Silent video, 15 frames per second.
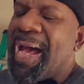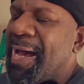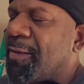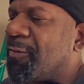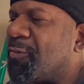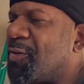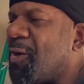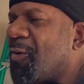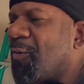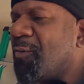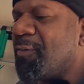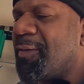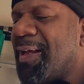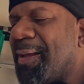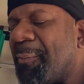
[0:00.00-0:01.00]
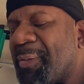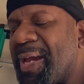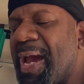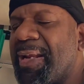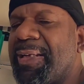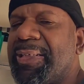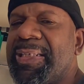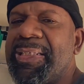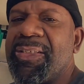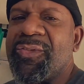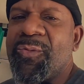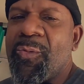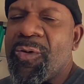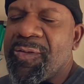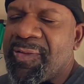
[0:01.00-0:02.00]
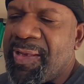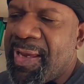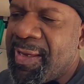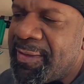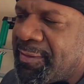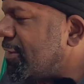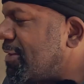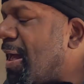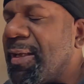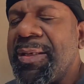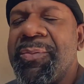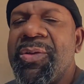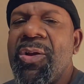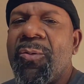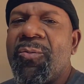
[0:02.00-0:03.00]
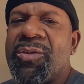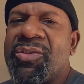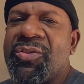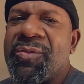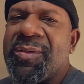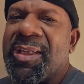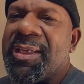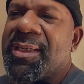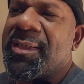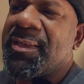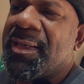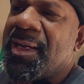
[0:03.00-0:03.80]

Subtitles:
I don't know. I'm kind of leaning towards that. Y'all let me know what you think in the